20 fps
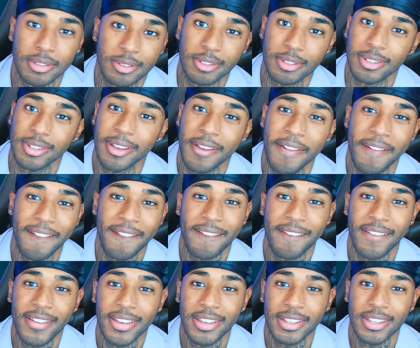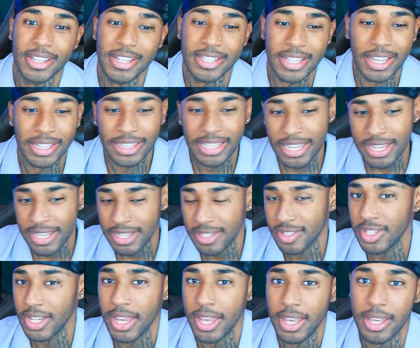You know, it's like things
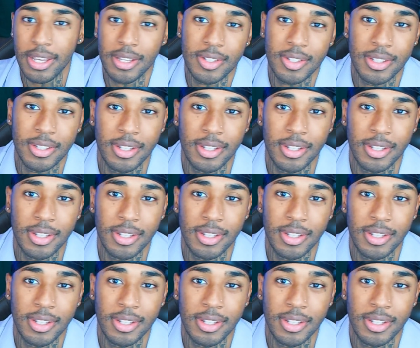change.